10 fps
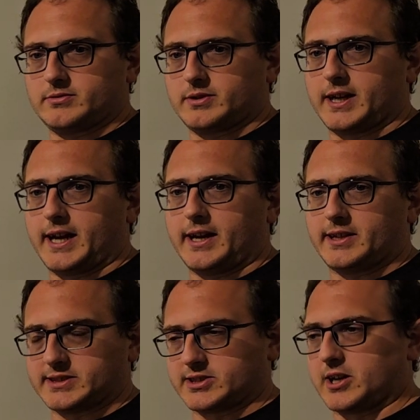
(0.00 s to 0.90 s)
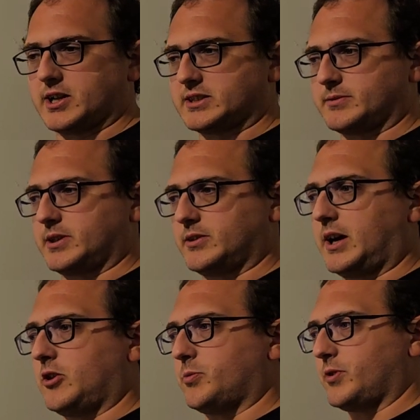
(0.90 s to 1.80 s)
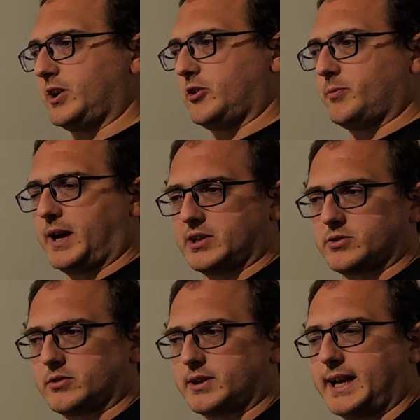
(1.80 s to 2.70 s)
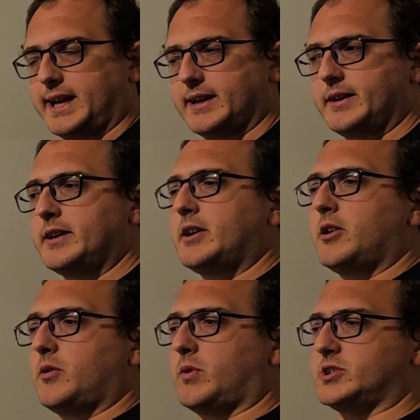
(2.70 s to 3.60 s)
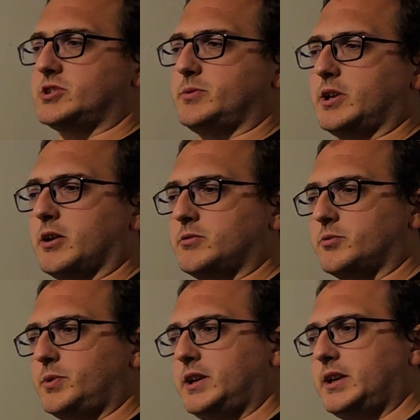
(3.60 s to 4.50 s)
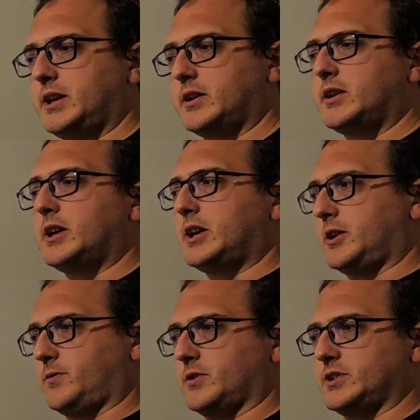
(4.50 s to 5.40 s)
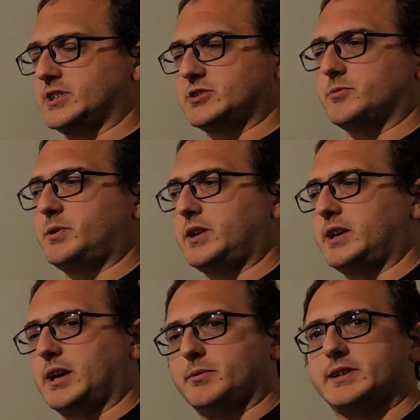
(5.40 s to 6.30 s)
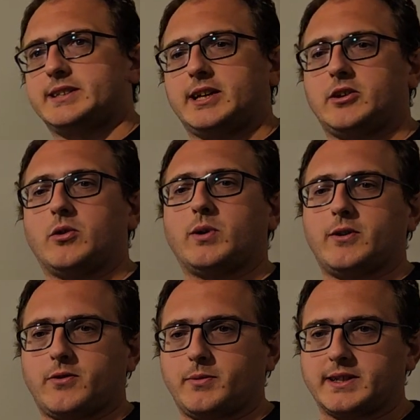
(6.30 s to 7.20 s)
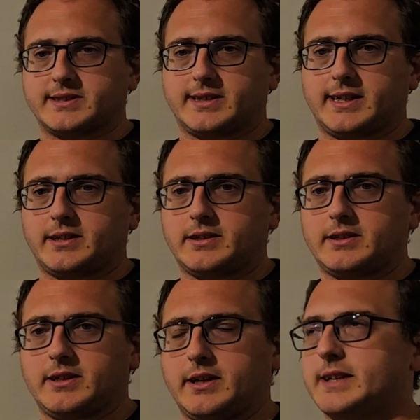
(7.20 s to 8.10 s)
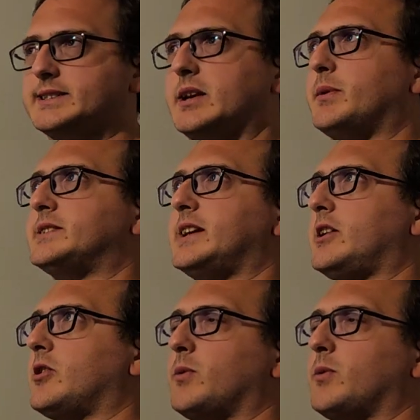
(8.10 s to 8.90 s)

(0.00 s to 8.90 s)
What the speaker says: Okay, because it talks about, I'll bring you back to a land once you become obedient. If you're disobedient, I'm going to take you away from this land. He didn't say I'm going to take you